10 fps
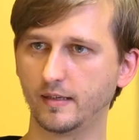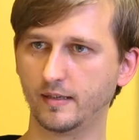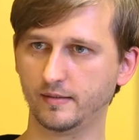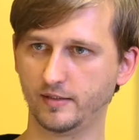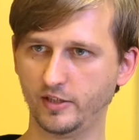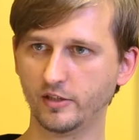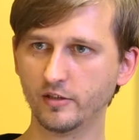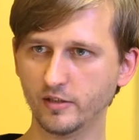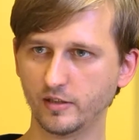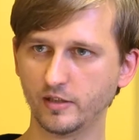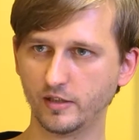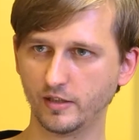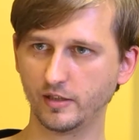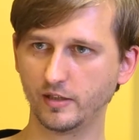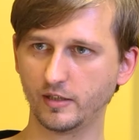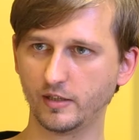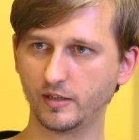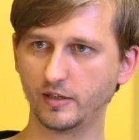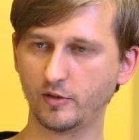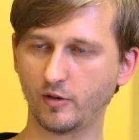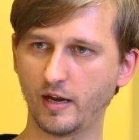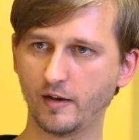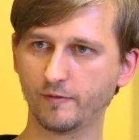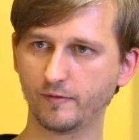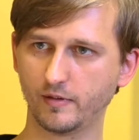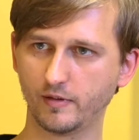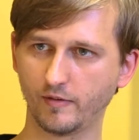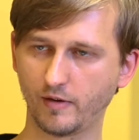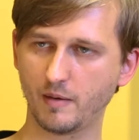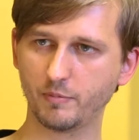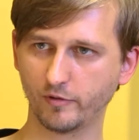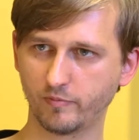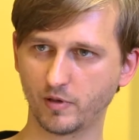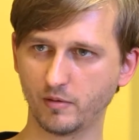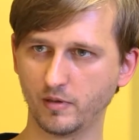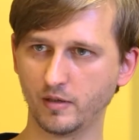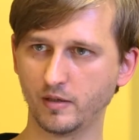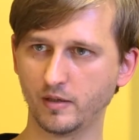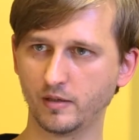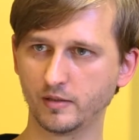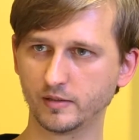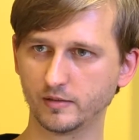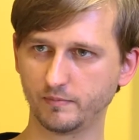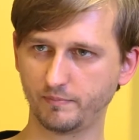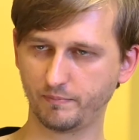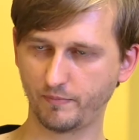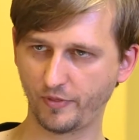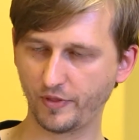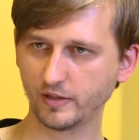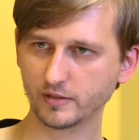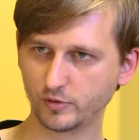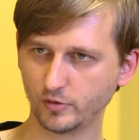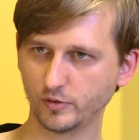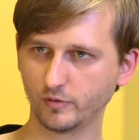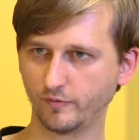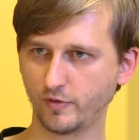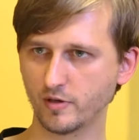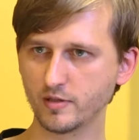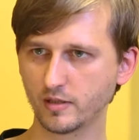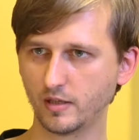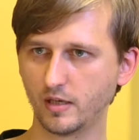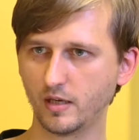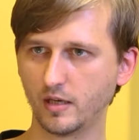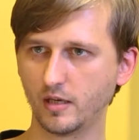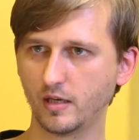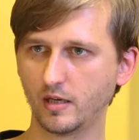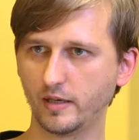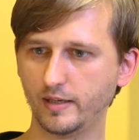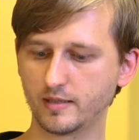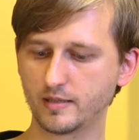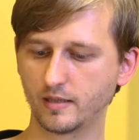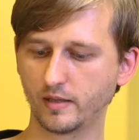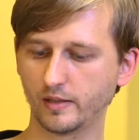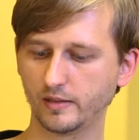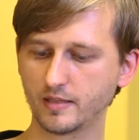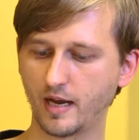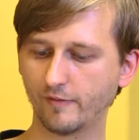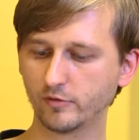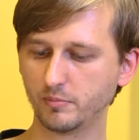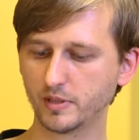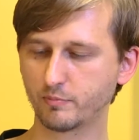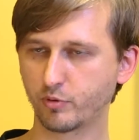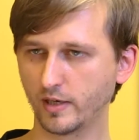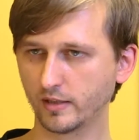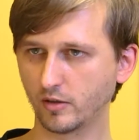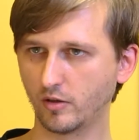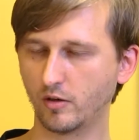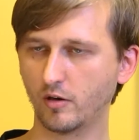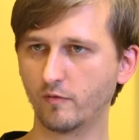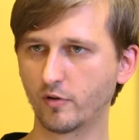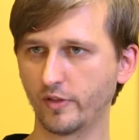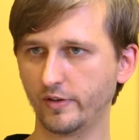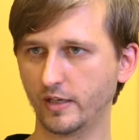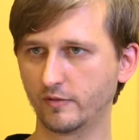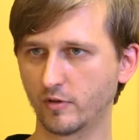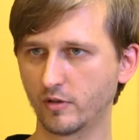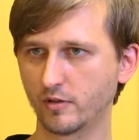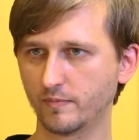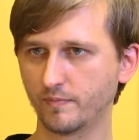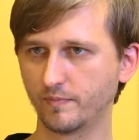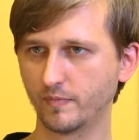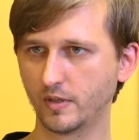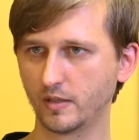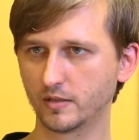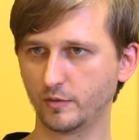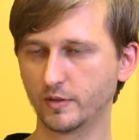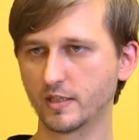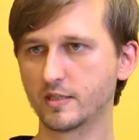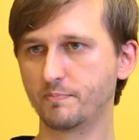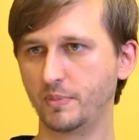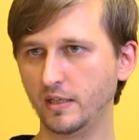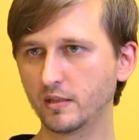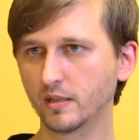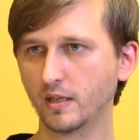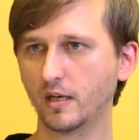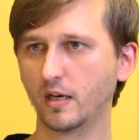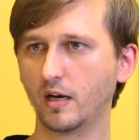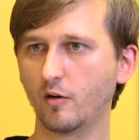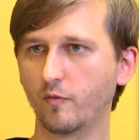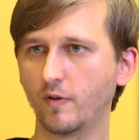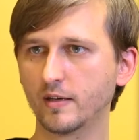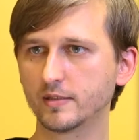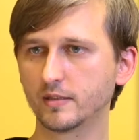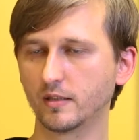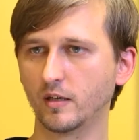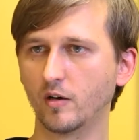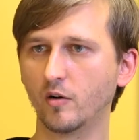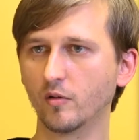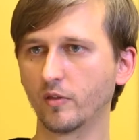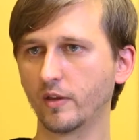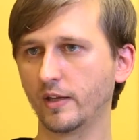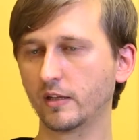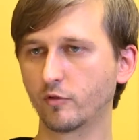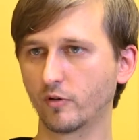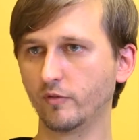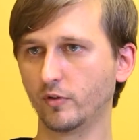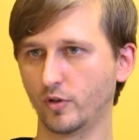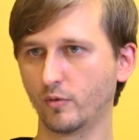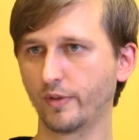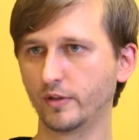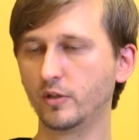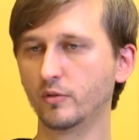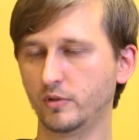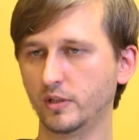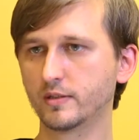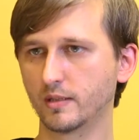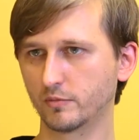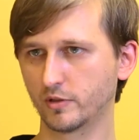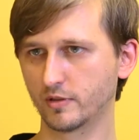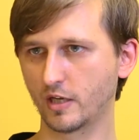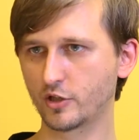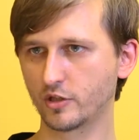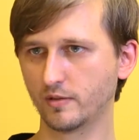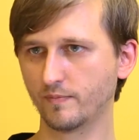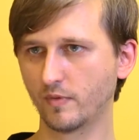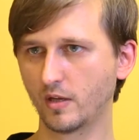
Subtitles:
And here you have a couple of things to do. First, it's that it have to be spread over the network. So it's a speed, how fast all the network will know that you did some transaction.